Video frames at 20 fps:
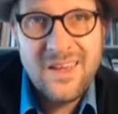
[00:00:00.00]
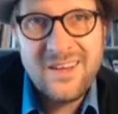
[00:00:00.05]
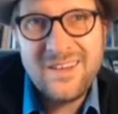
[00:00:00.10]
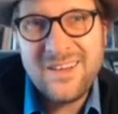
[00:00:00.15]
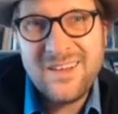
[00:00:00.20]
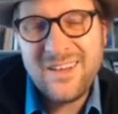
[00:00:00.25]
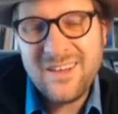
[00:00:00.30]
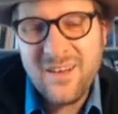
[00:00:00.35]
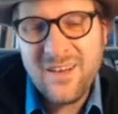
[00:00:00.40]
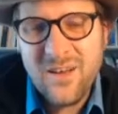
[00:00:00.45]

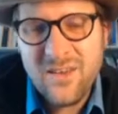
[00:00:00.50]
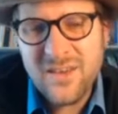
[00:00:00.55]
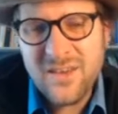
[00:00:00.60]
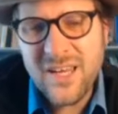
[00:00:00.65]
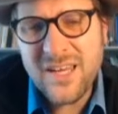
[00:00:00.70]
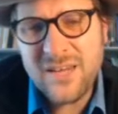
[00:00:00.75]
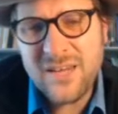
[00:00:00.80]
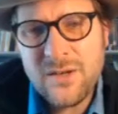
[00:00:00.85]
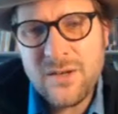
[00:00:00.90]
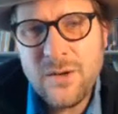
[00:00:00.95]
And in
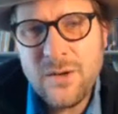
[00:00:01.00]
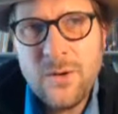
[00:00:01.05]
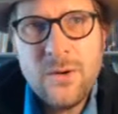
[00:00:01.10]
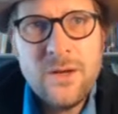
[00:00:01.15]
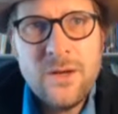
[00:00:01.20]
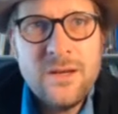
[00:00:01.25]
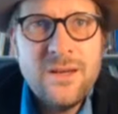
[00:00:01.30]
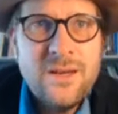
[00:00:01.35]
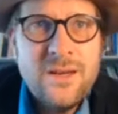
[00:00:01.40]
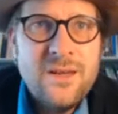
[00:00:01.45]

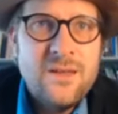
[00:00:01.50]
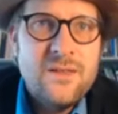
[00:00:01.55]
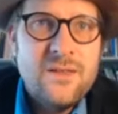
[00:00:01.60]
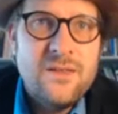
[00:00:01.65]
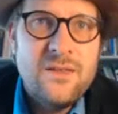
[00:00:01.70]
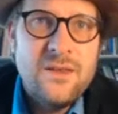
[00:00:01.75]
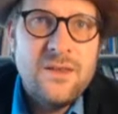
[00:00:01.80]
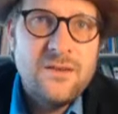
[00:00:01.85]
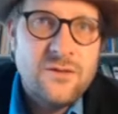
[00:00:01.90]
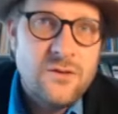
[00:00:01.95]
likelihood,
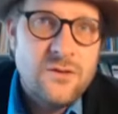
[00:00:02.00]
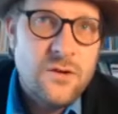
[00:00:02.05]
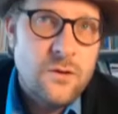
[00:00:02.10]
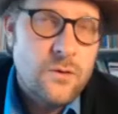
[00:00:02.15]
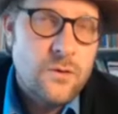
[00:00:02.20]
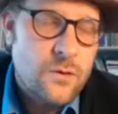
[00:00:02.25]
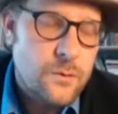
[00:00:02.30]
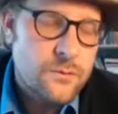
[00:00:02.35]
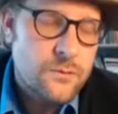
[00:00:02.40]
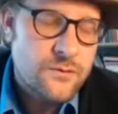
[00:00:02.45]
these
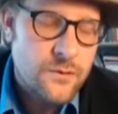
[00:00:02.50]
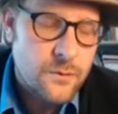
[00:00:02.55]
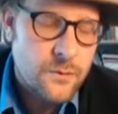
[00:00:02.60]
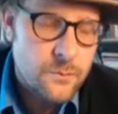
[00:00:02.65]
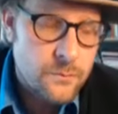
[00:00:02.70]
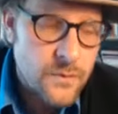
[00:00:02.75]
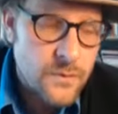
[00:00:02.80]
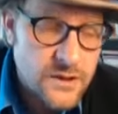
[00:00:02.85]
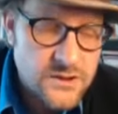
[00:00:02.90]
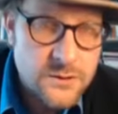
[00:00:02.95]
two groups
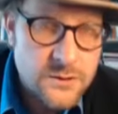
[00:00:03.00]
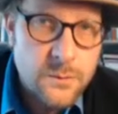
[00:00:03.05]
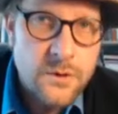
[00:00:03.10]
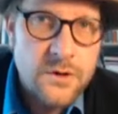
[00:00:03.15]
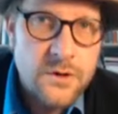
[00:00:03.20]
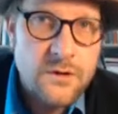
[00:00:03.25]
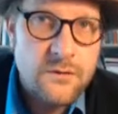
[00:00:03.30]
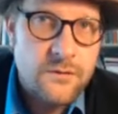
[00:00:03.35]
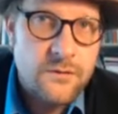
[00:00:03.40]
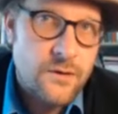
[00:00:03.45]
were
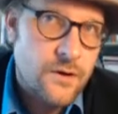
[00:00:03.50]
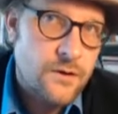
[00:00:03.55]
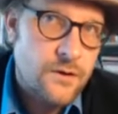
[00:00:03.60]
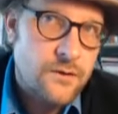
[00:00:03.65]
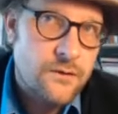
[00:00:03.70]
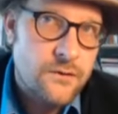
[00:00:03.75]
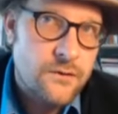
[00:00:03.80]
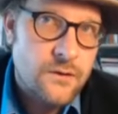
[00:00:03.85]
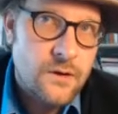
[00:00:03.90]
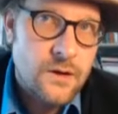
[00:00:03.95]
much more
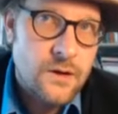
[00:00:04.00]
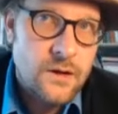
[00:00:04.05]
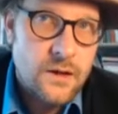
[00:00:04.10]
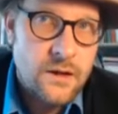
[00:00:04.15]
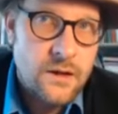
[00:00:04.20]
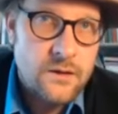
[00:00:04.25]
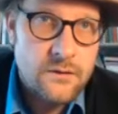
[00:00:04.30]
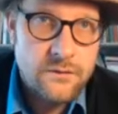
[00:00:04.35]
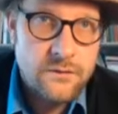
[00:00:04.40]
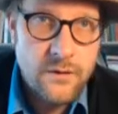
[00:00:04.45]
diverse
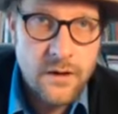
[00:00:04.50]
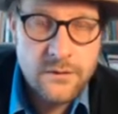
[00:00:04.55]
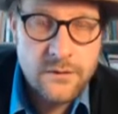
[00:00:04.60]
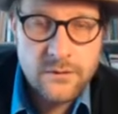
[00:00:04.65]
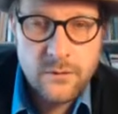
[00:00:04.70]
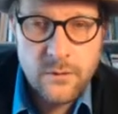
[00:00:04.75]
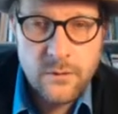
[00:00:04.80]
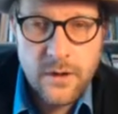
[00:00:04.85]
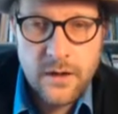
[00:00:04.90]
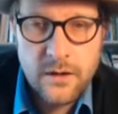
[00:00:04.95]
in the
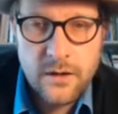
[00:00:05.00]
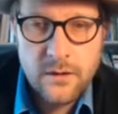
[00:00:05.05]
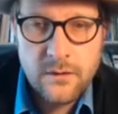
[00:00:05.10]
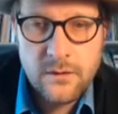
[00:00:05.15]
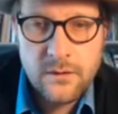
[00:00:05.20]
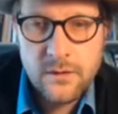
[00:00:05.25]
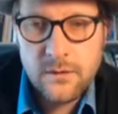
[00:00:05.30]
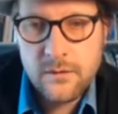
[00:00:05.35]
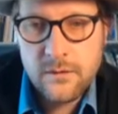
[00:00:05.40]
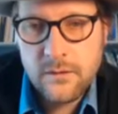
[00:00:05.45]
fossil
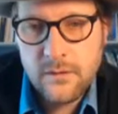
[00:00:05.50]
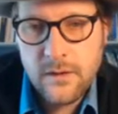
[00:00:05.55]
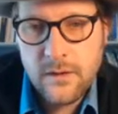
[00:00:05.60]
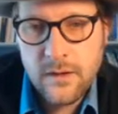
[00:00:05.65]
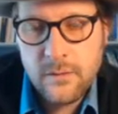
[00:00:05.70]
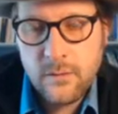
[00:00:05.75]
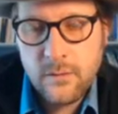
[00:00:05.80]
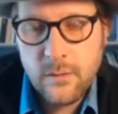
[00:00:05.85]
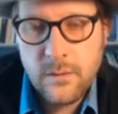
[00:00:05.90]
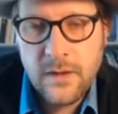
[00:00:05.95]
record
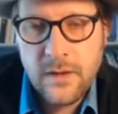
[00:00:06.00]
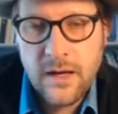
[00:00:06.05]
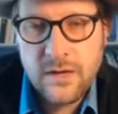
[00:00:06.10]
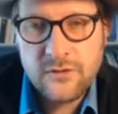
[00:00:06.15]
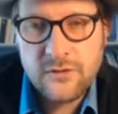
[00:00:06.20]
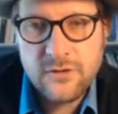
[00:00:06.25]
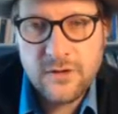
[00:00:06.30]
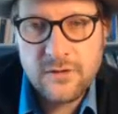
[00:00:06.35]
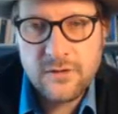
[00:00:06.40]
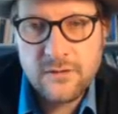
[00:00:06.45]
than what we
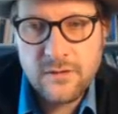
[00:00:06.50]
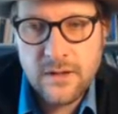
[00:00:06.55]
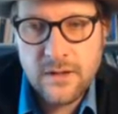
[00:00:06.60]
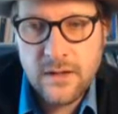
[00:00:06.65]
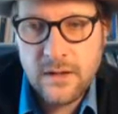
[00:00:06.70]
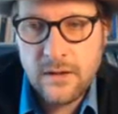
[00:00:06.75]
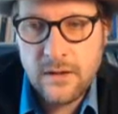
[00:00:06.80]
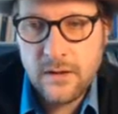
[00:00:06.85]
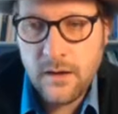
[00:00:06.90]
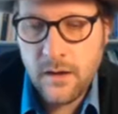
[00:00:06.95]
actually
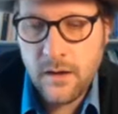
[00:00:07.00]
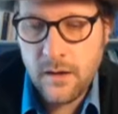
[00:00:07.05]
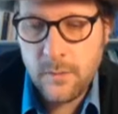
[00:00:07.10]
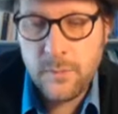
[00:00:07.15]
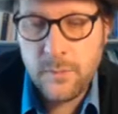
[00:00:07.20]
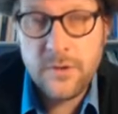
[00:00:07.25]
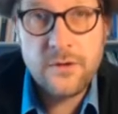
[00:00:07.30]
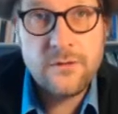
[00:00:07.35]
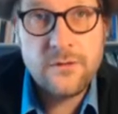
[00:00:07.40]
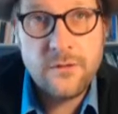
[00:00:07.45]
see
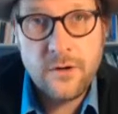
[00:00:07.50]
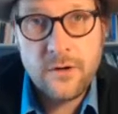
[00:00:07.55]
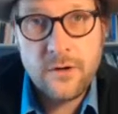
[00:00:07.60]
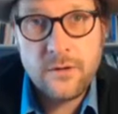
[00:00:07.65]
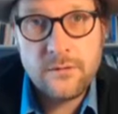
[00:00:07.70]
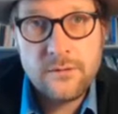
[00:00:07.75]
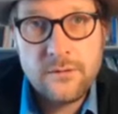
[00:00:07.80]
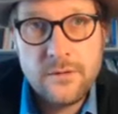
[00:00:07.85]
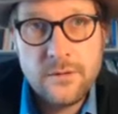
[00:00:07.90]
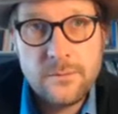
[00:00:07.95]

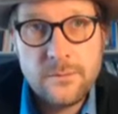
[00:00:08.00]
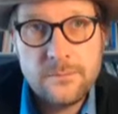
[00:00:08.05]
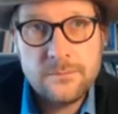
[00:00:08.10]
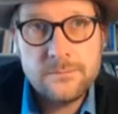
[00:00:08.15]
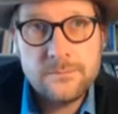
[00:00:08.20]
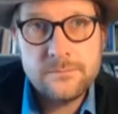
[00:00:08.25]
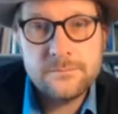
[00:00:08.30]
preserved.